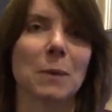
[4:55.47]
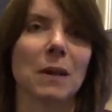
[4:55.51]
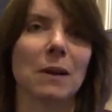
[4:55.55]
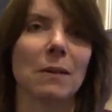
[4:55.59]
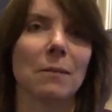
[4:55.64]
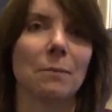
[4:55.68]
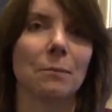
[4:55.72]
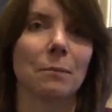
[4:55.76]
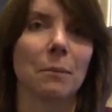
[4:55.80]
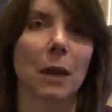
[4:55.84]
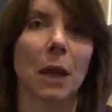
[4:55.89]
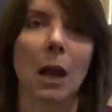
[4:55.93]

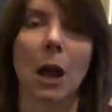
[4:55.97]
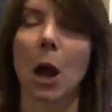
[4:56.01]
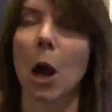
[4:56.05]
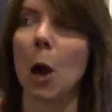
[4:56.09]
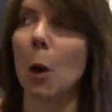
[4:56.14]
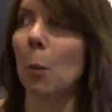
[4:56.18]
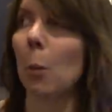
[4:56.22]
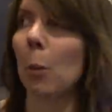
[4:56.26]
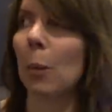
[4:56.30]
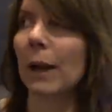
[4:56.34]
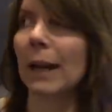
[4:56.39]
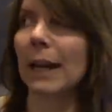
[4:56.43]
Well,
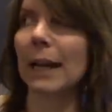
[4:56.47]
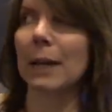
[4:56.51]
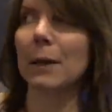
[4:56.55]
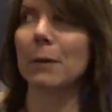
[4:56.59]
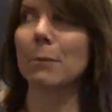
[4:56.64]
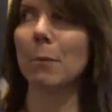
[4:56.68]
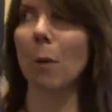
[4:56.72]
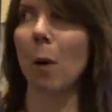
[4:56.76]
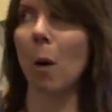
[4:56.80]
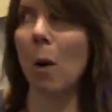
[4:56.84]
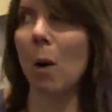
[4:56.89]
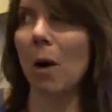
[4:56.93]
we're
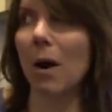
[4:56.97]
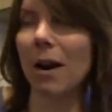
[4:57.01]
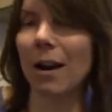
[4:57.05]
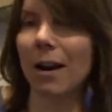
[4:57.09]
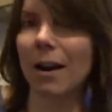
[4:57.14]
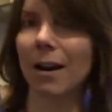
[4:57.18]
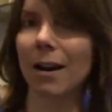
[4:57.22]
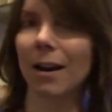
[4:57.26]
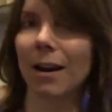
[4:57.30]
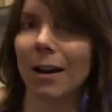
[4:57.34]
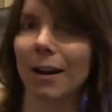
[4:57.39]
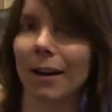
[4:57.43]
getting
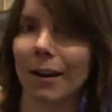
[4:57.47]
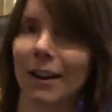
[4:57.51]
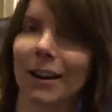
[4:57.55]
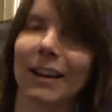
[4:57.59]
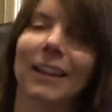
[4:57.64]
more.